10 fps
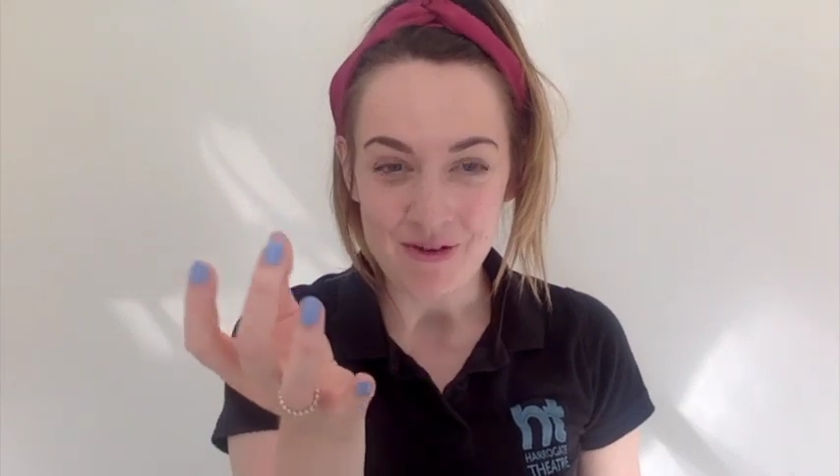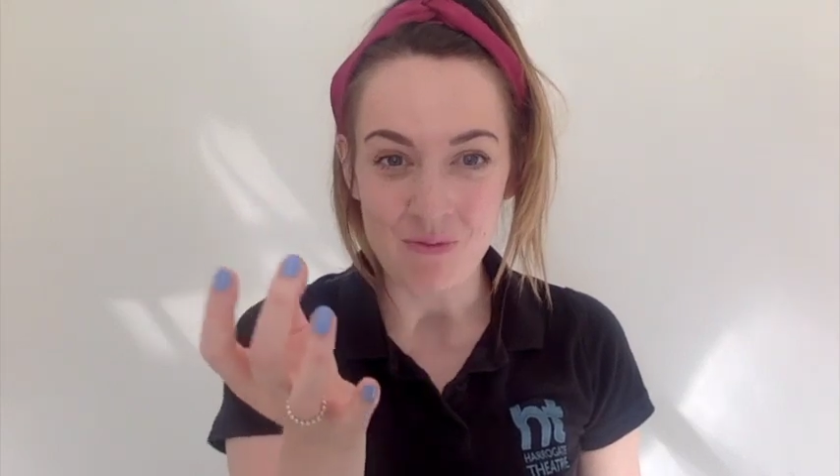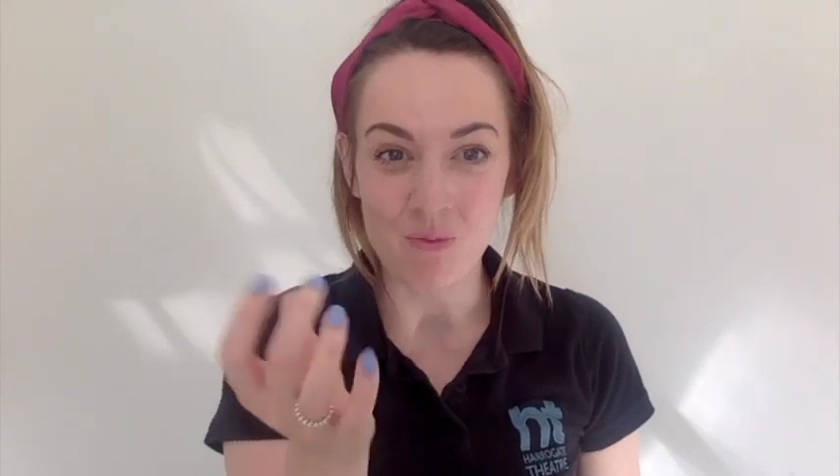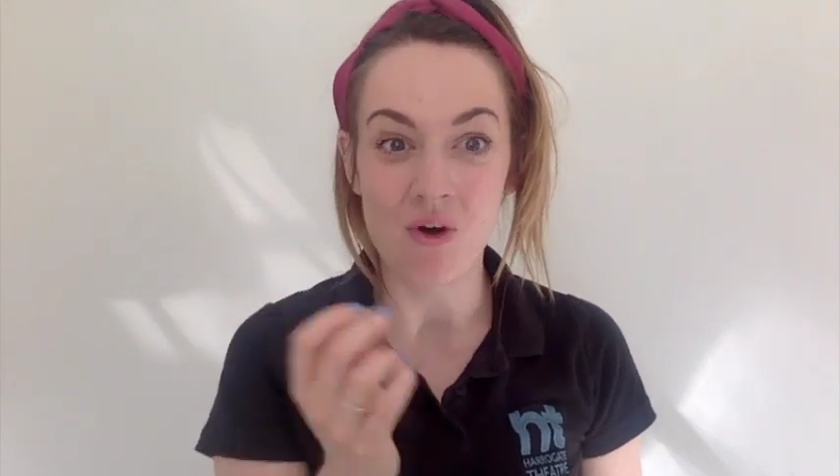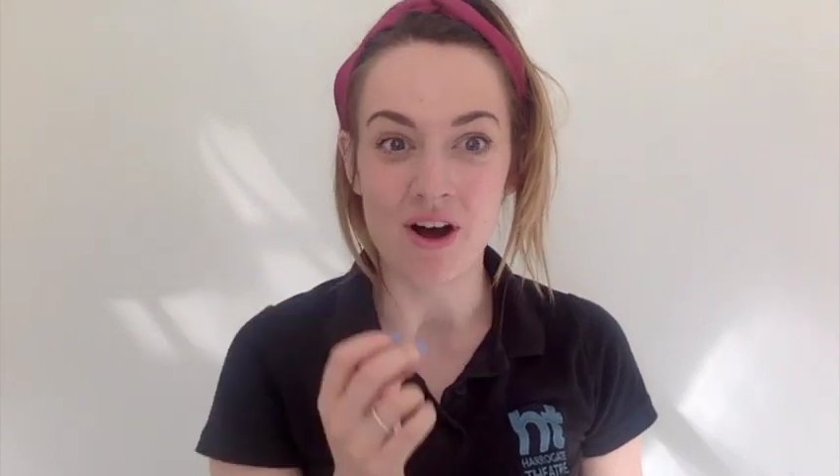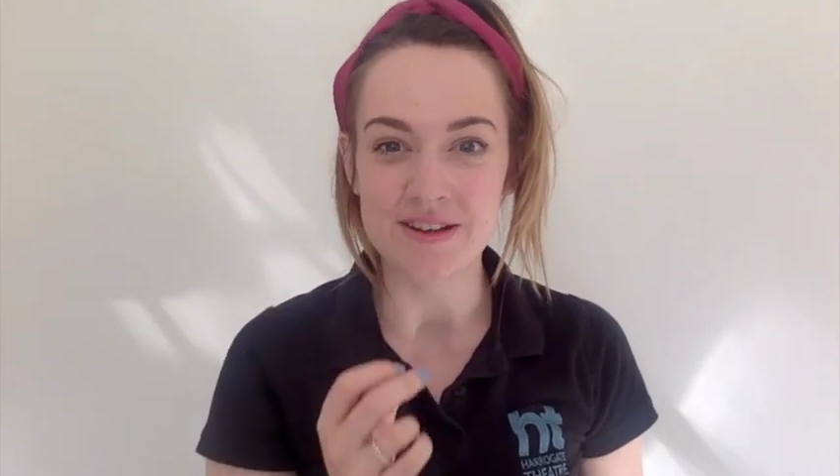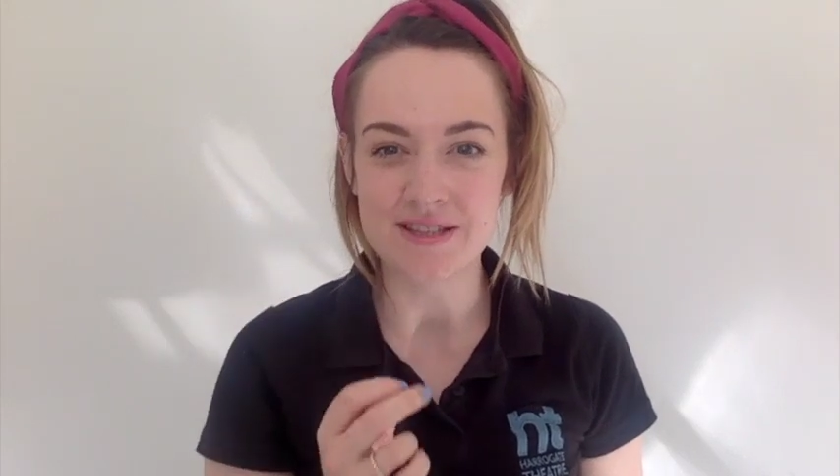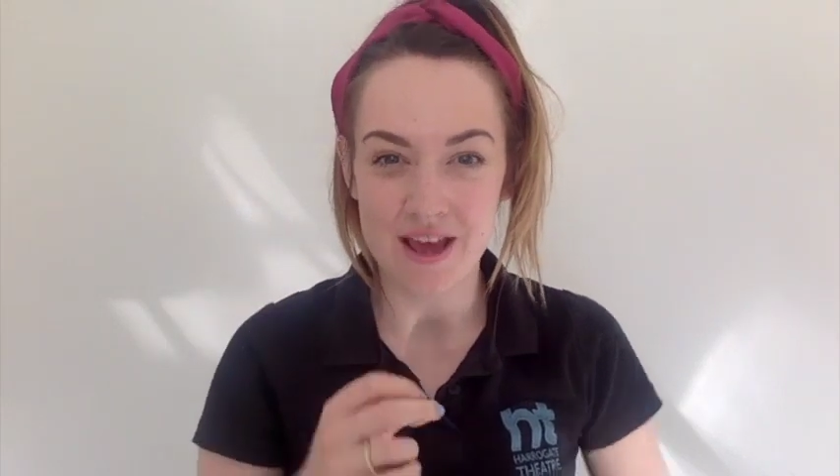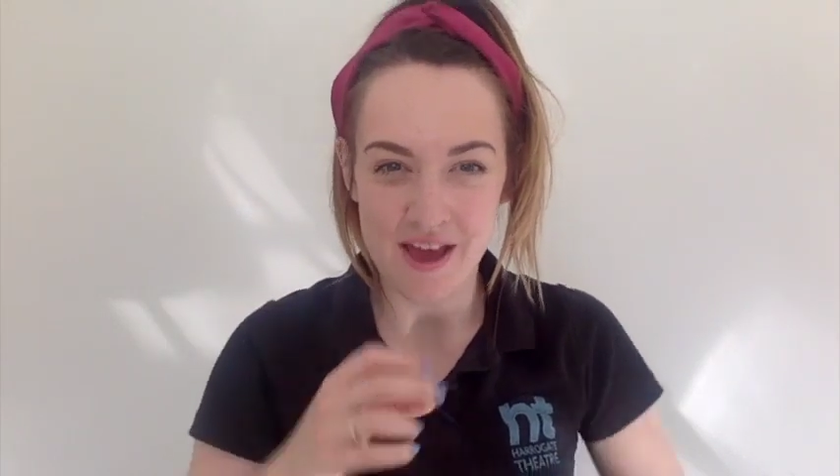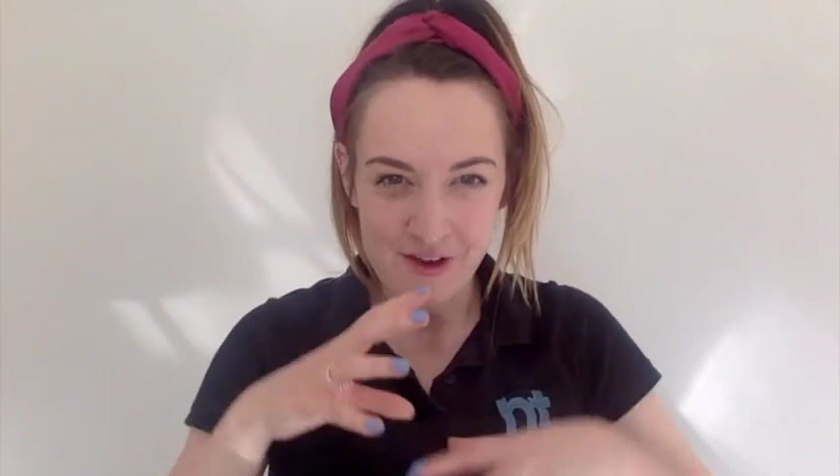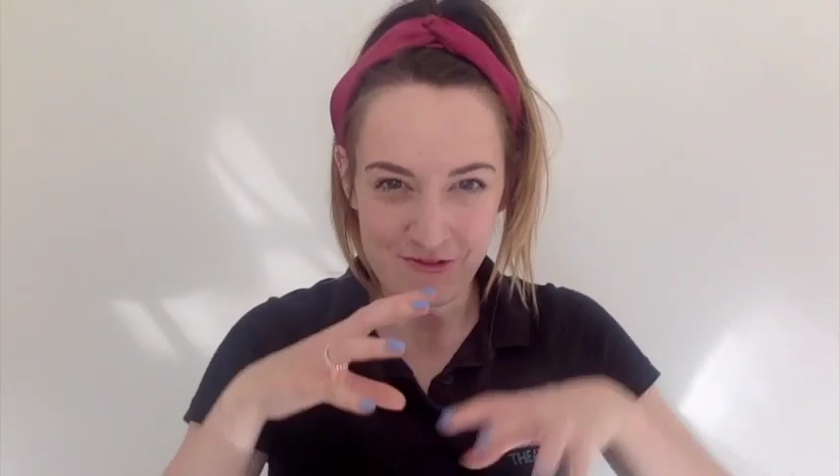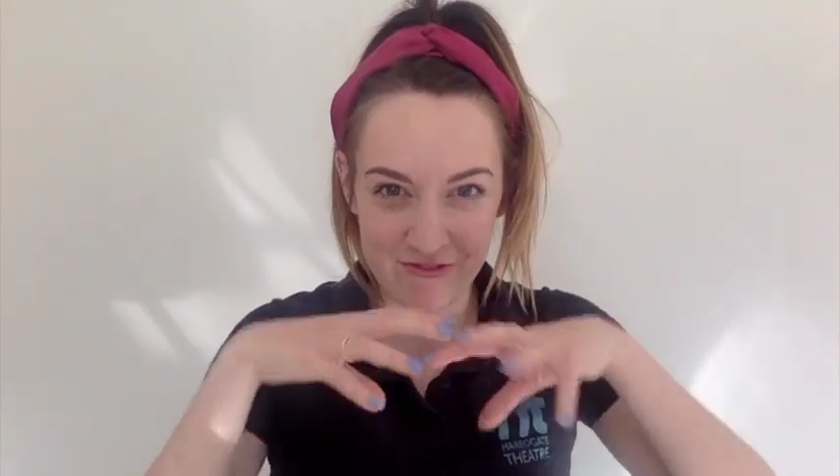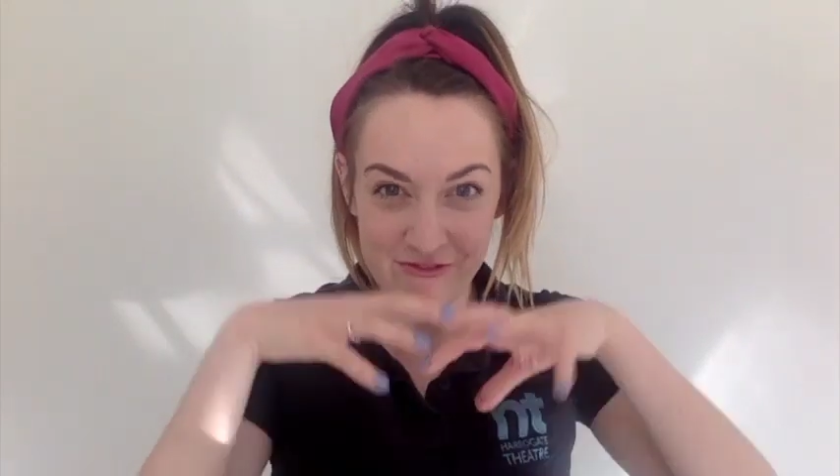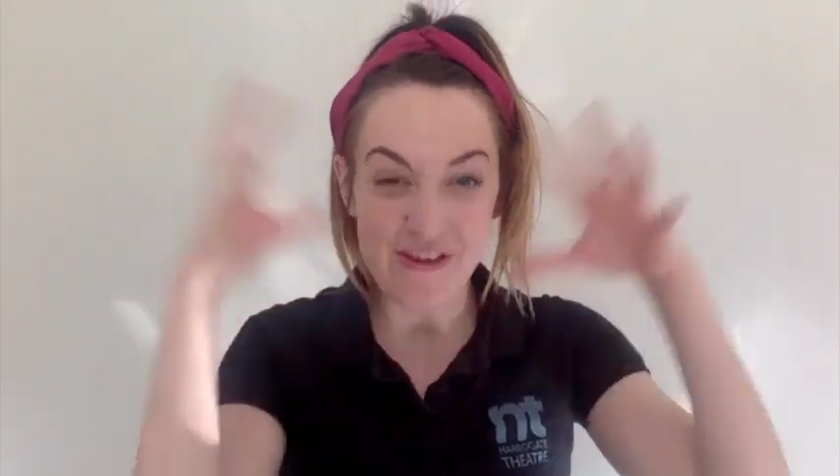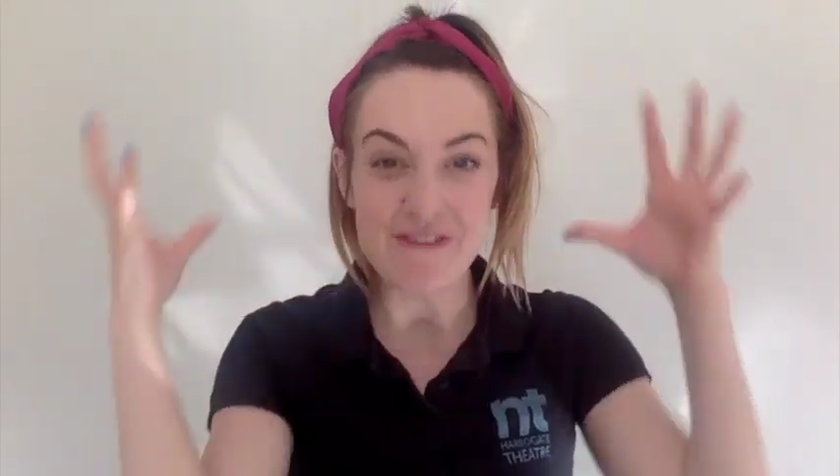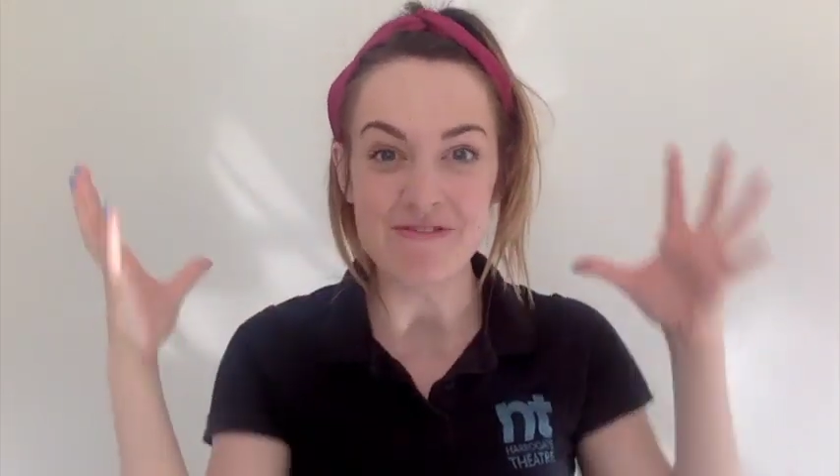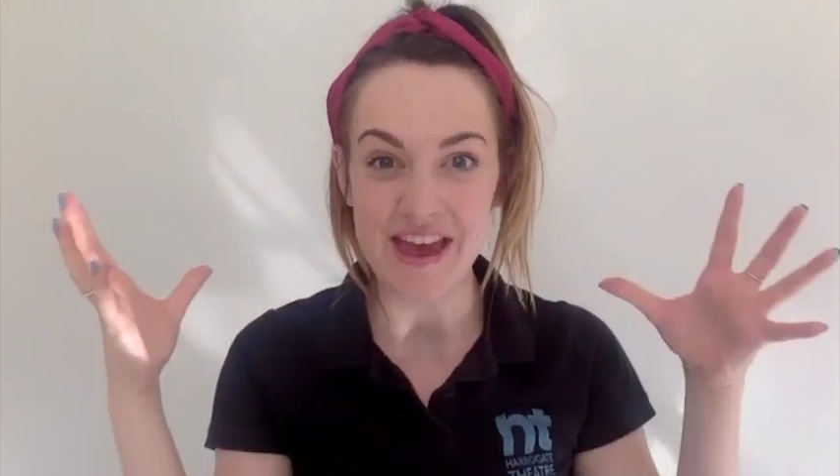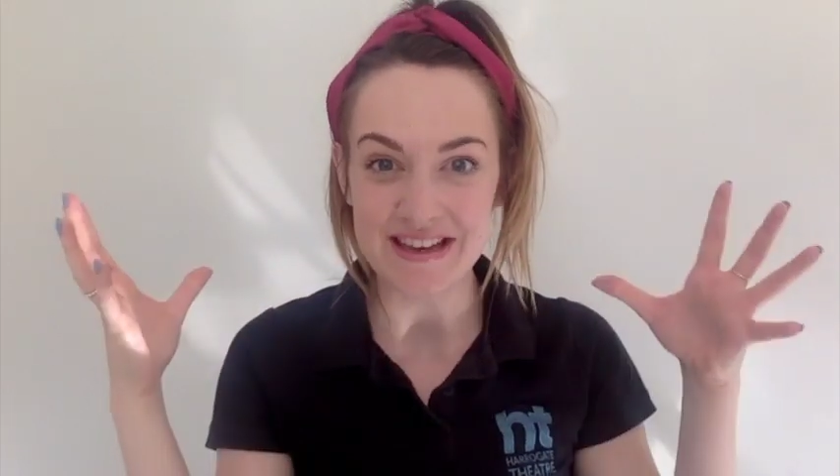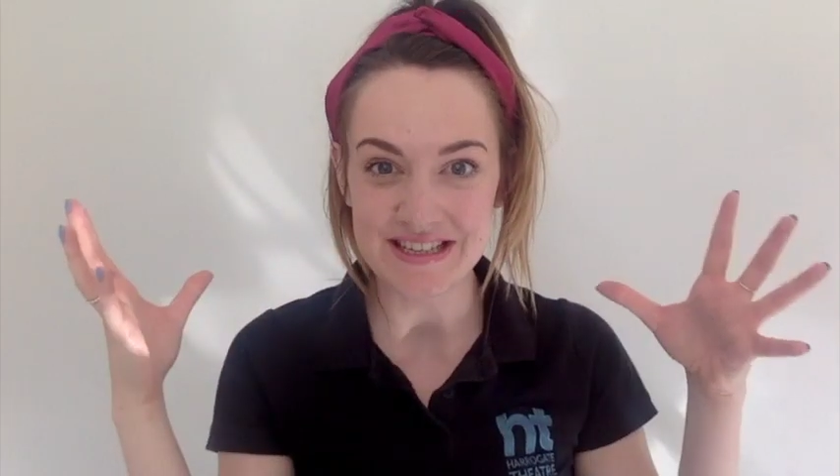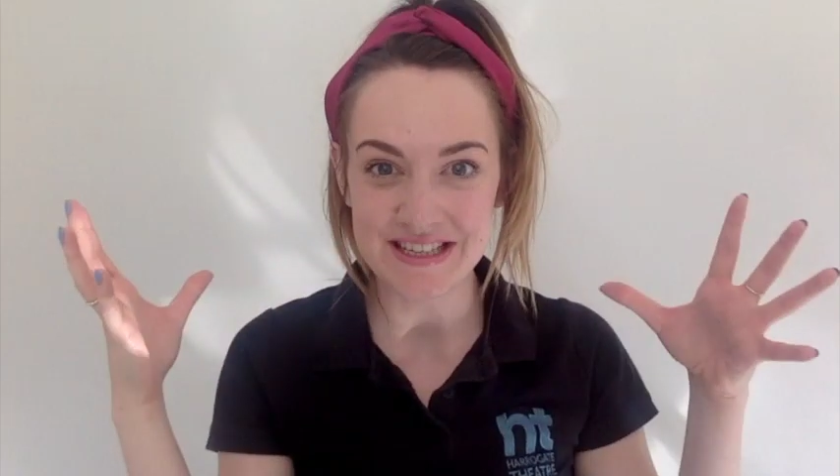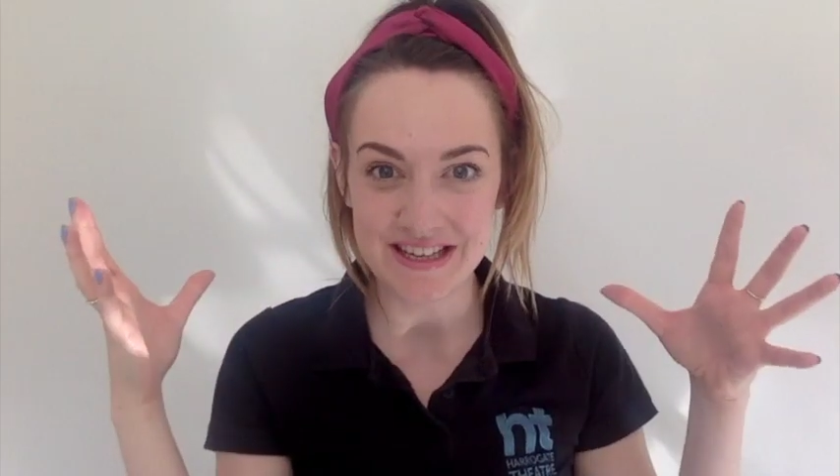was vivid.